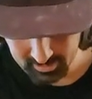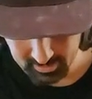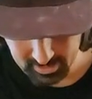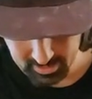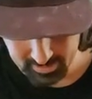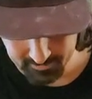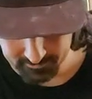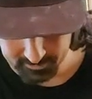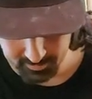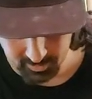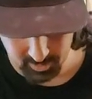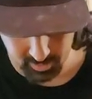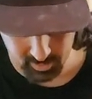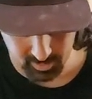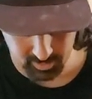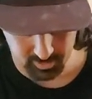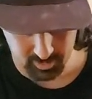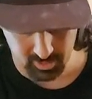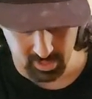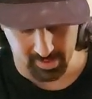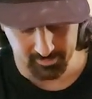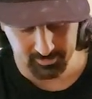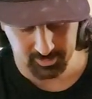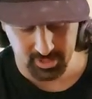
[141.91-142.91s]
if your
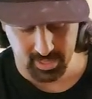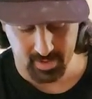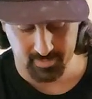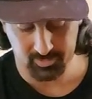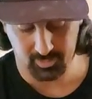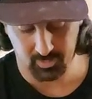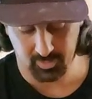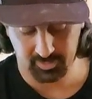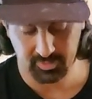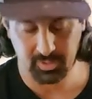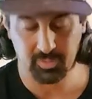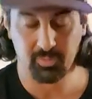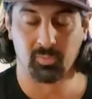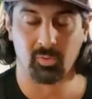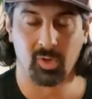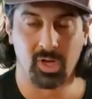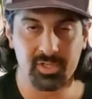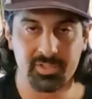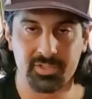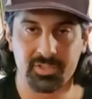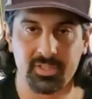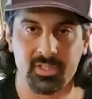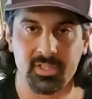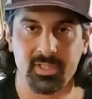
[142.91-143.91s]
drive shaft's really
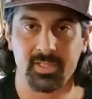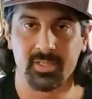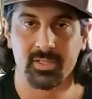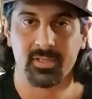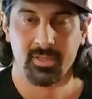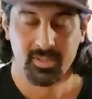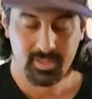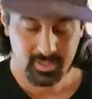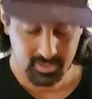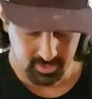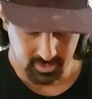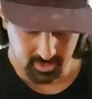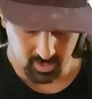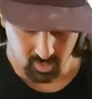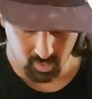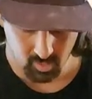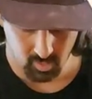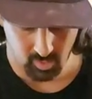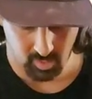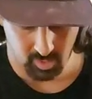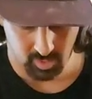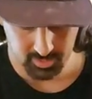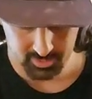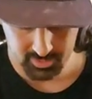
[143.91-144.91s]
rusty,
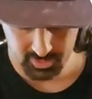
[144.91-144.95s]
or